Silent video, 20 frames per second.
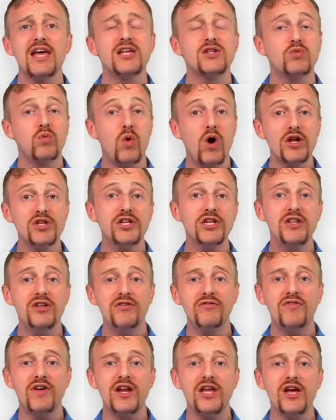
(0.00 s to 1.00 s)
is watching
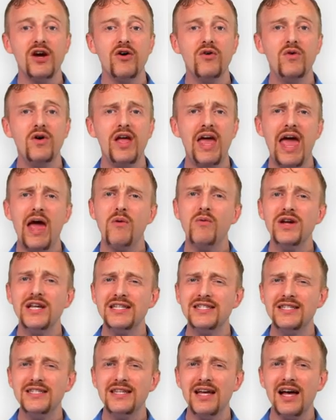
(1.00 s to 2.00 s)
their video, and when
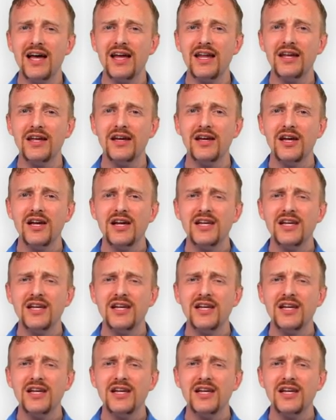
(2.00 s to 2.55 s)
it's done,